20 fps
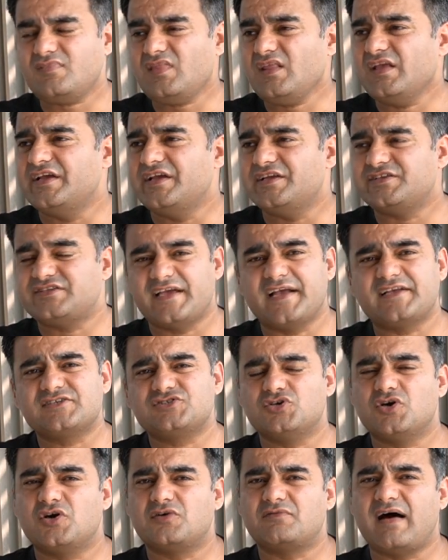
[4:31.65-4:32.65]
He
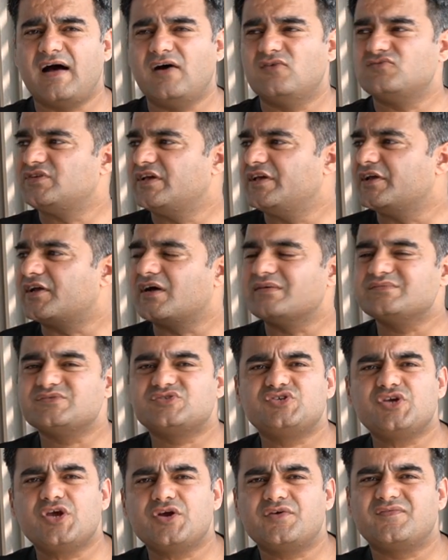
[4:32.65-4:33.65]
takes you around, he
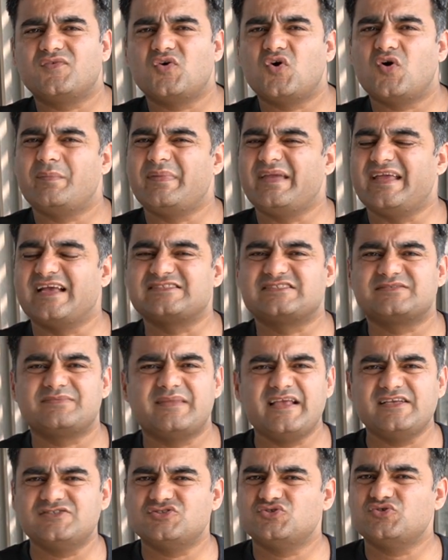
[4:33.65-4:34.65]
comes to your room, he
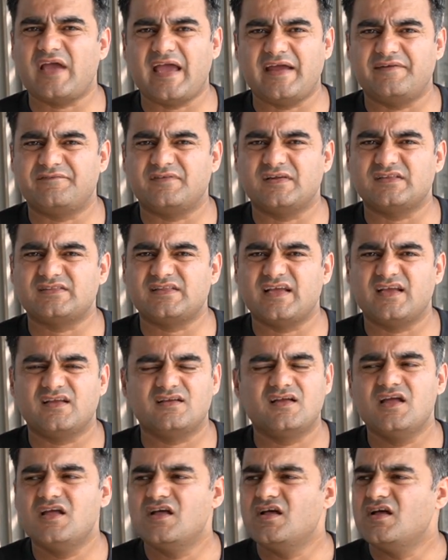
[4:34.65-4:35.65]
explains you
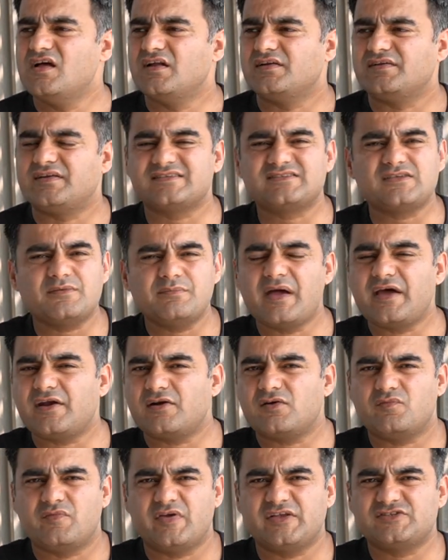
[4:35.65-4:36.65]
everything. Doesn't
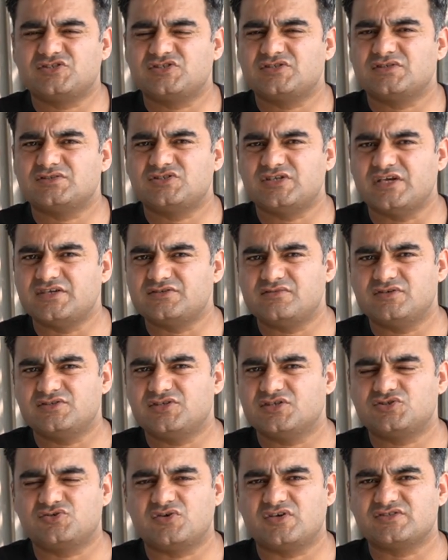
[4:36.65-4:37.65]
matter which St.
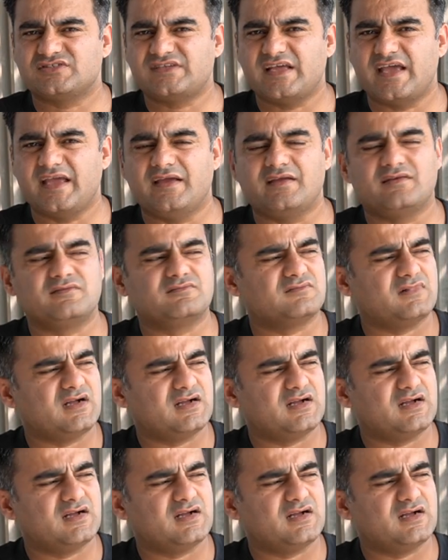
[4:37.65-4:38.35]
Regis you are staying.